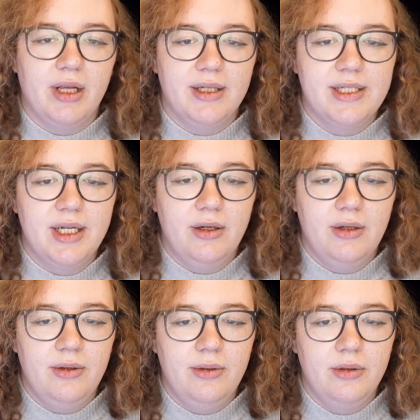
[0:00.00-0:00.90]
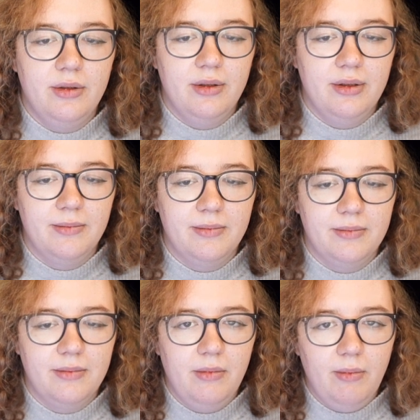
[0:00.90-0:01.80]
So
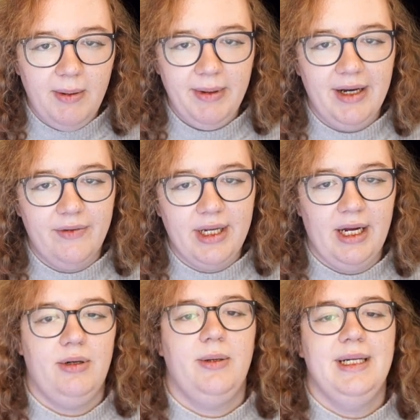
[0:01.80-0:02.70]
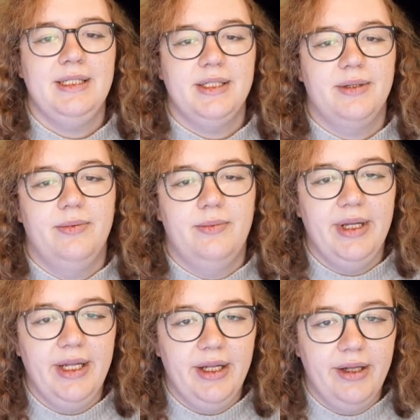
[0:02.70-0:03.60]
when we have our GET request,
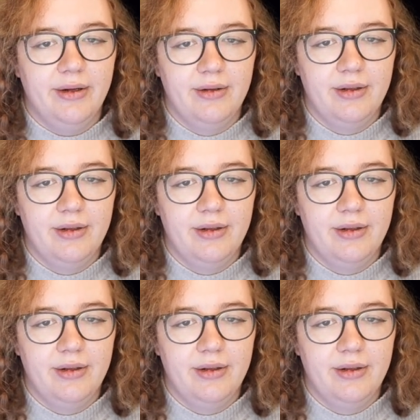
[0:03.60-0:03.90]
we